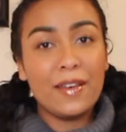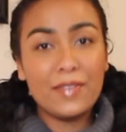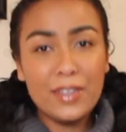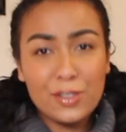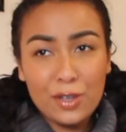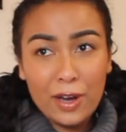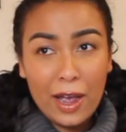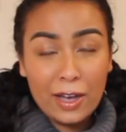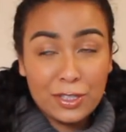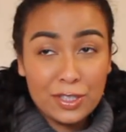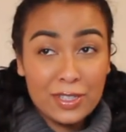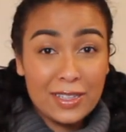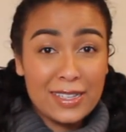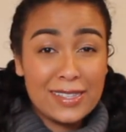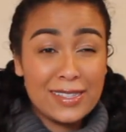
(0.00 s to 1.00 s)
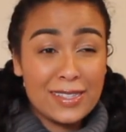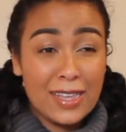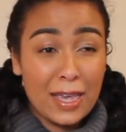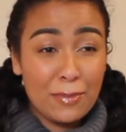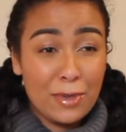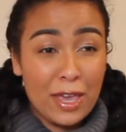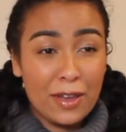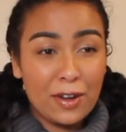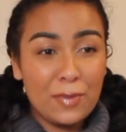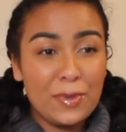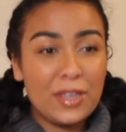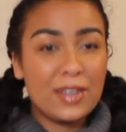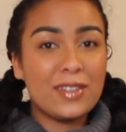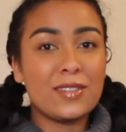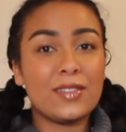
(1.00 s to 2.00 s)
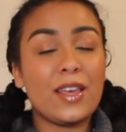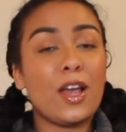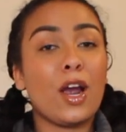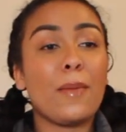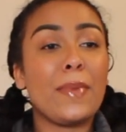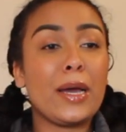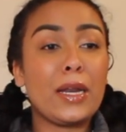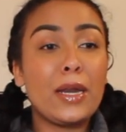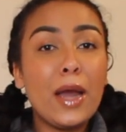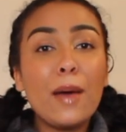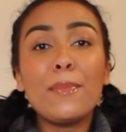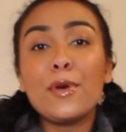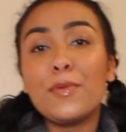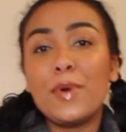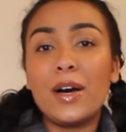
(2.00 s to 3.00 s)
And these are actually the same candle because they are my number